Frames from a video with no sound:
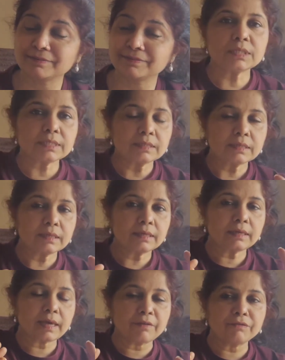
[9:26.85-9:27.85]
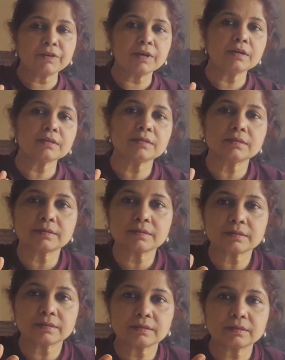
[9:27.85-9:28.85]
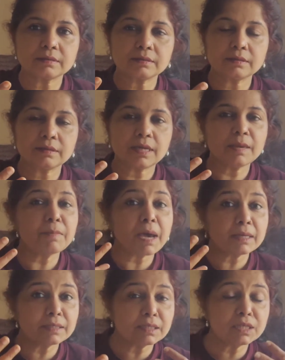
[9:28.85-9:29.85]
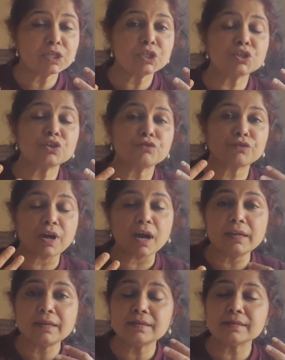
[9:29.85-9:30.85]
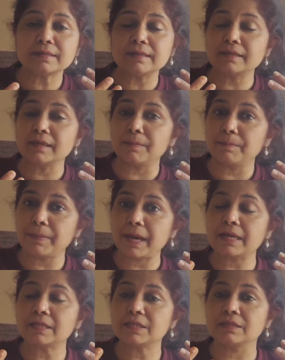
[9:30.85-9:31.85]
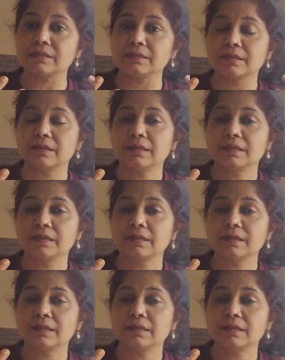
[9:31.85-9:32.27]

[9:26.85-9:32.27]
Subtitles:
This Kafka's imagination of kindness and compassion